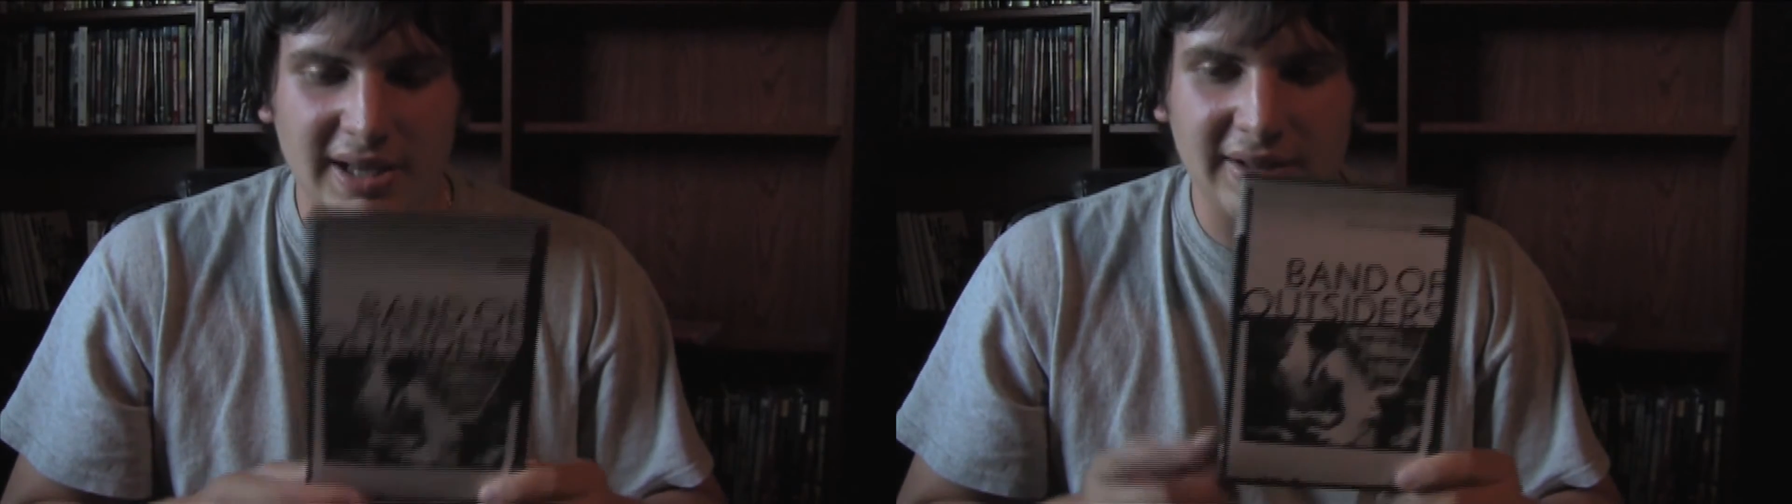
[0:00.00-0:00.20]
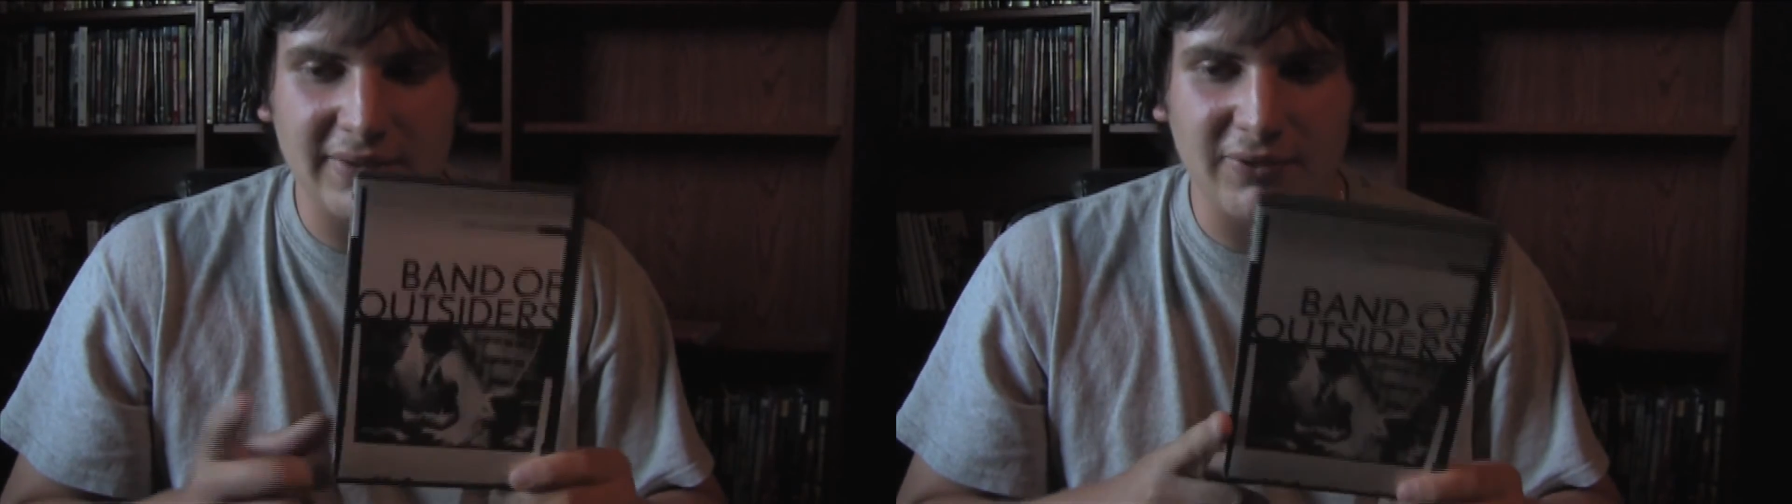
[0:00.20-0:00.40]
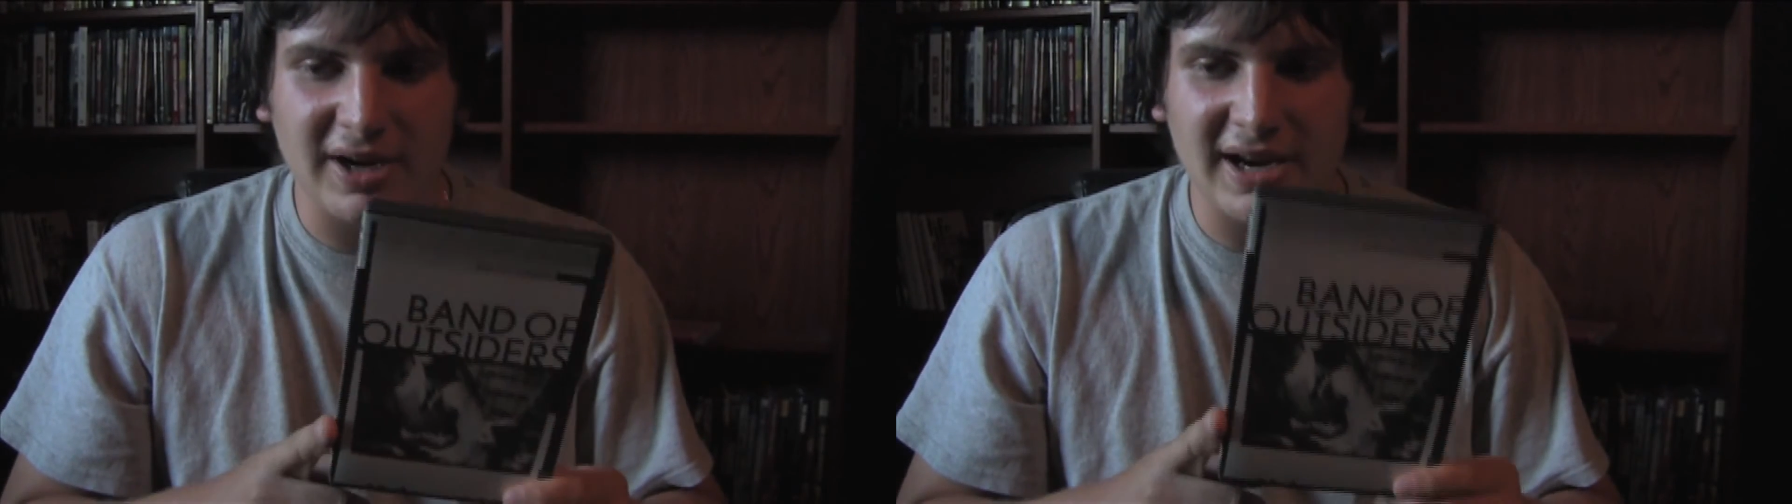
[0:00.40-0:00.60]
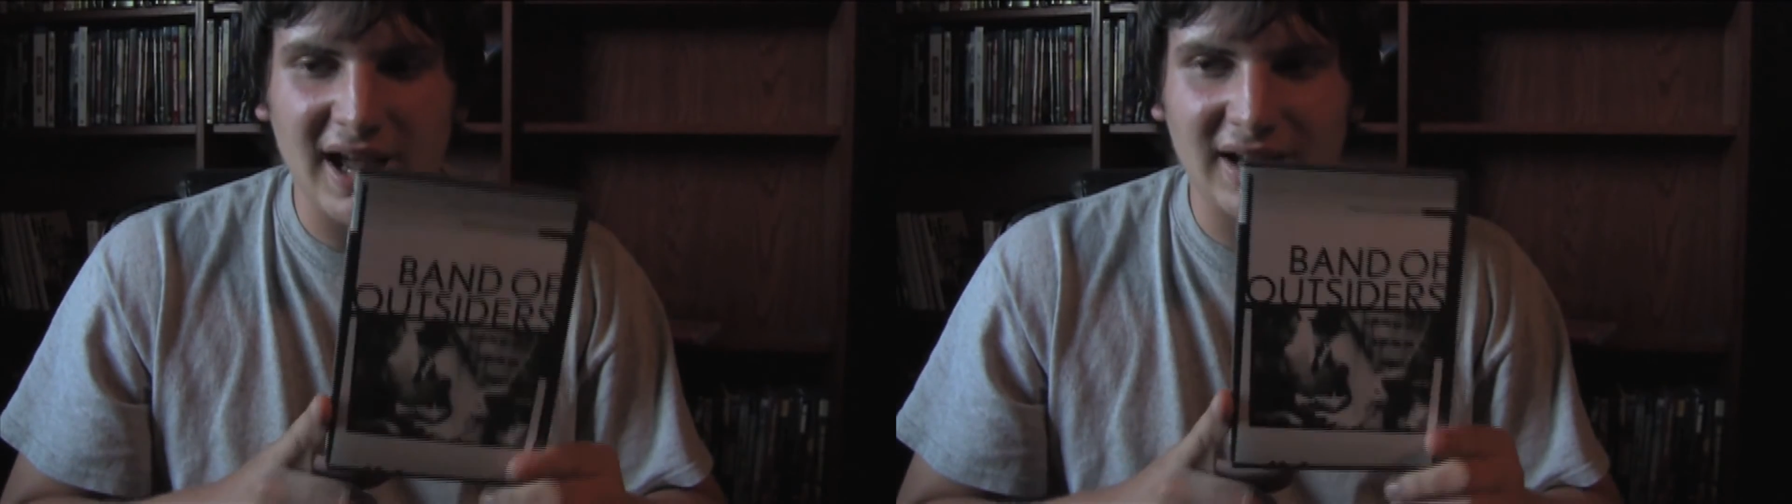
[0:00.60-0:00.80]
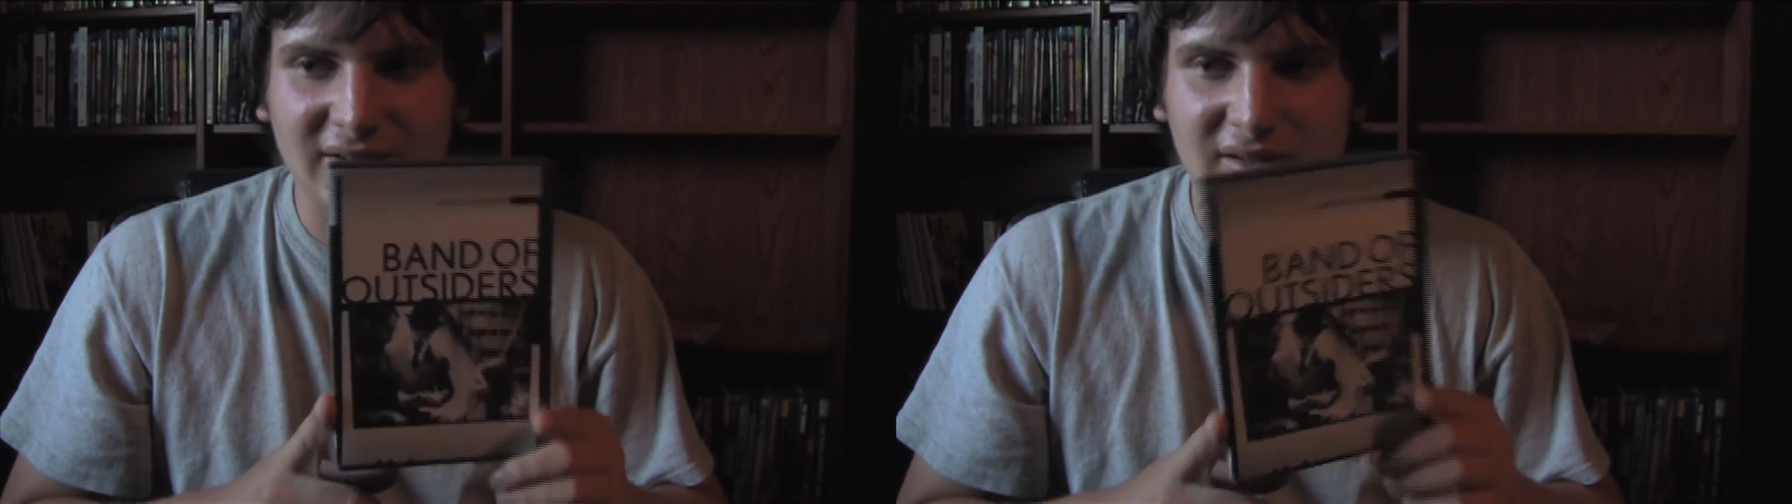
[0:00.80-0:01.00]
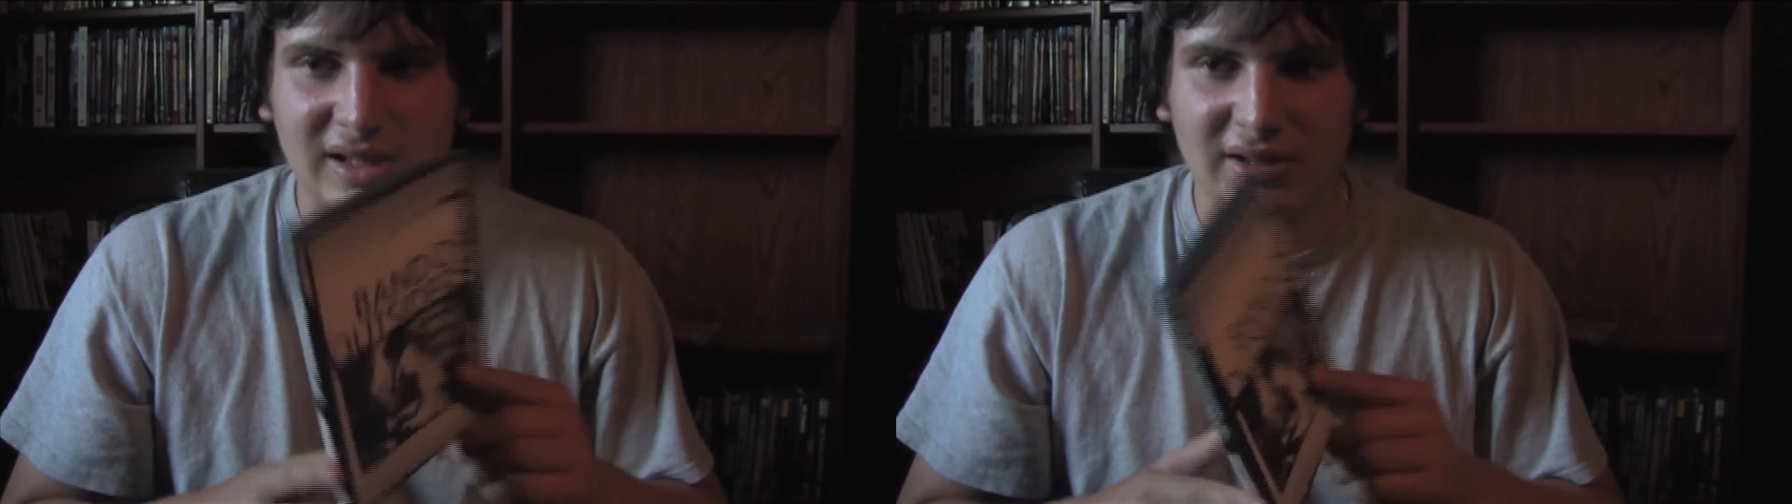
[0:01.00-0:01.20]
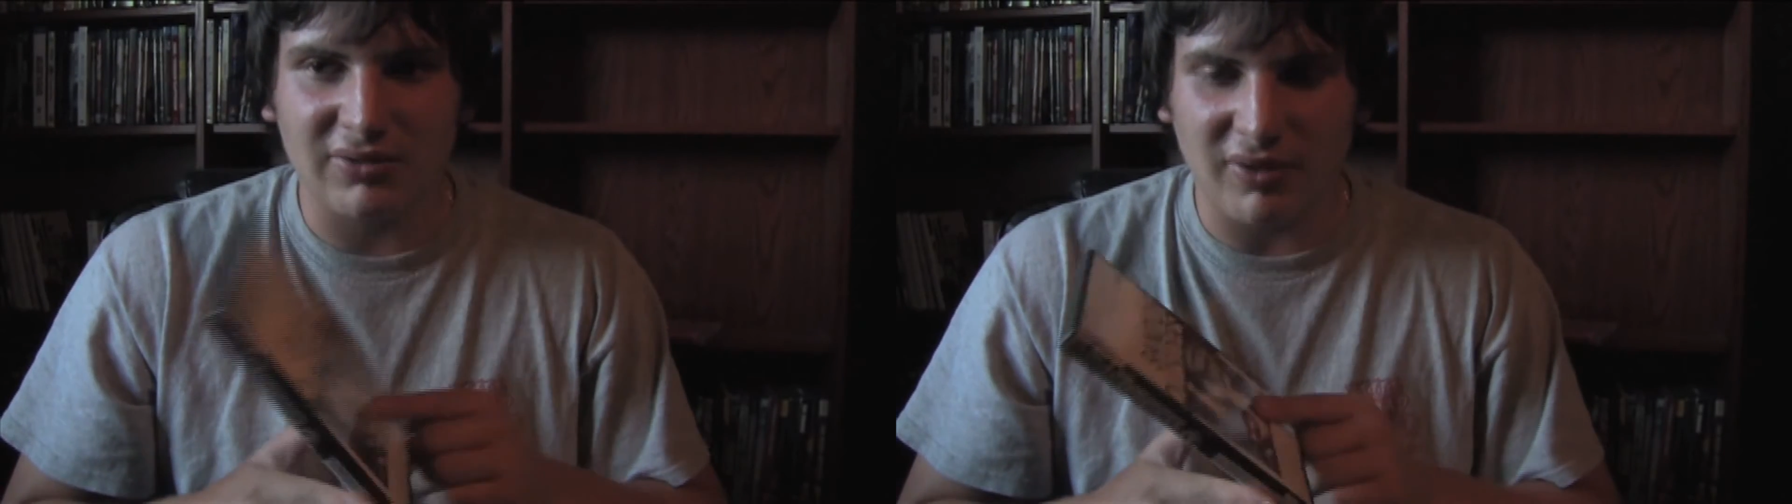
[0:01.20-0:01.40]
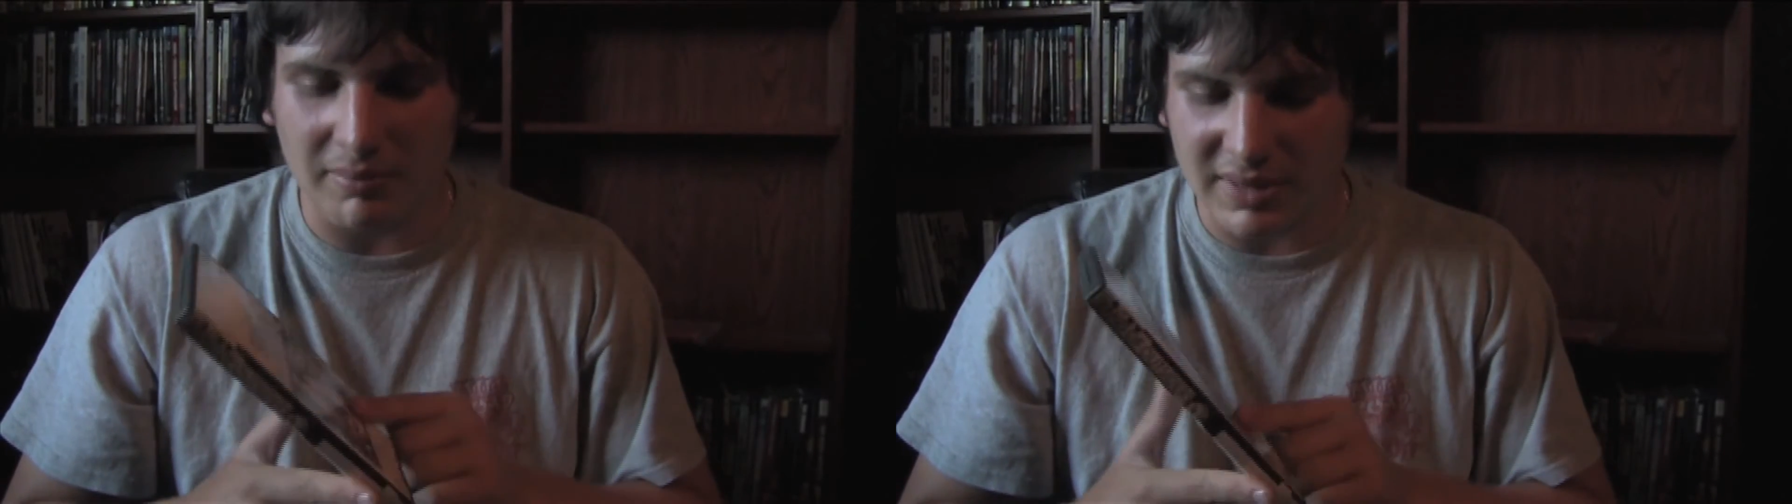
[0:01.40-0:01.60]
and they reenact
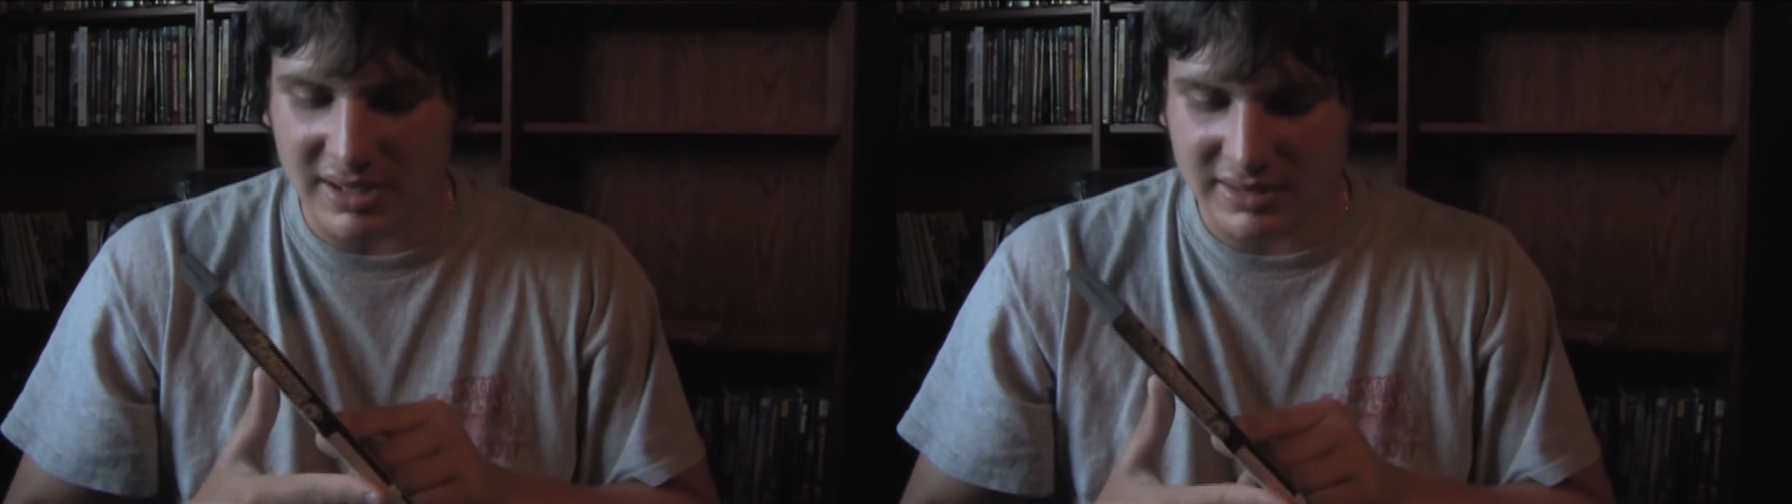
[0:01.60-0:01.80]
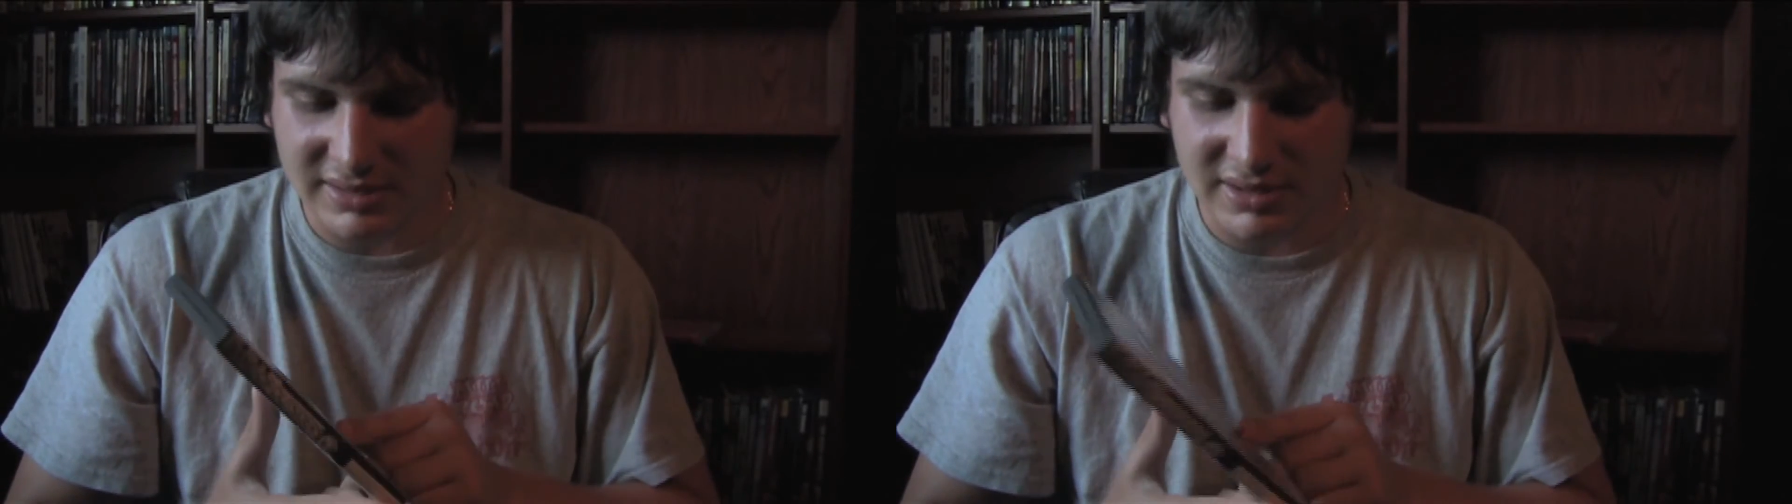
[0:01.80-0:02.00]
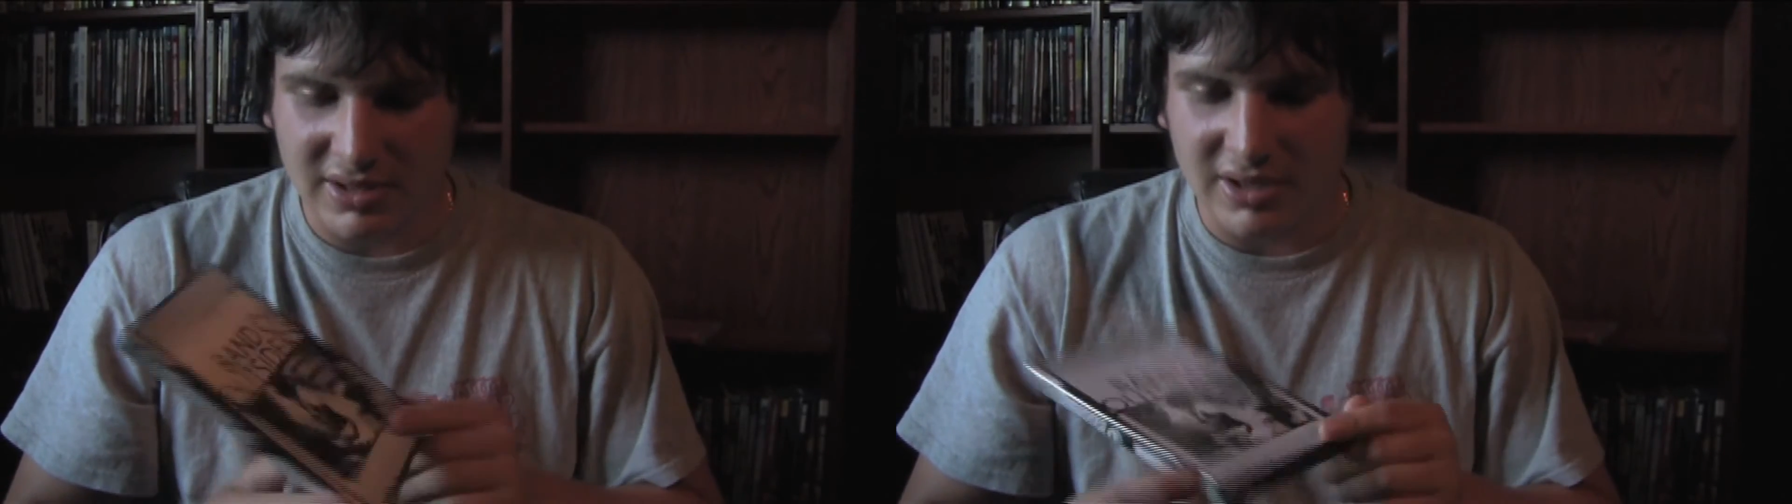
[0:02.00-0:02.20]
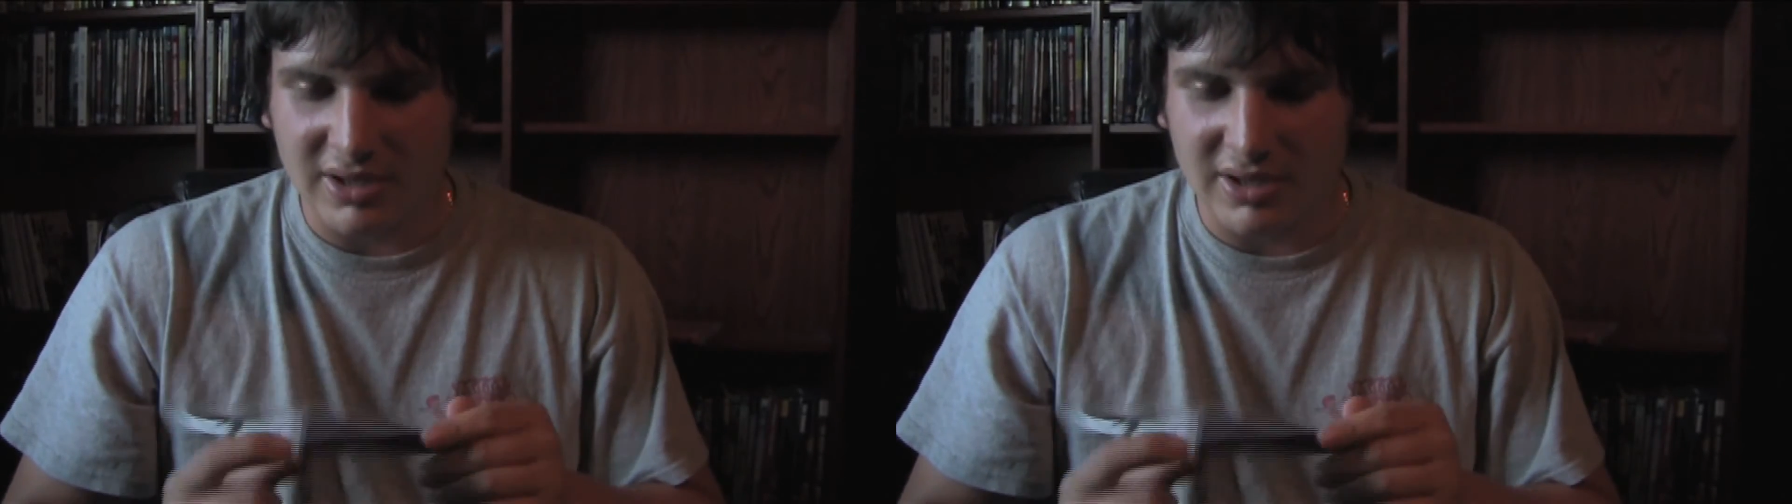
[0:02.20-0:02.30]
scenes from this.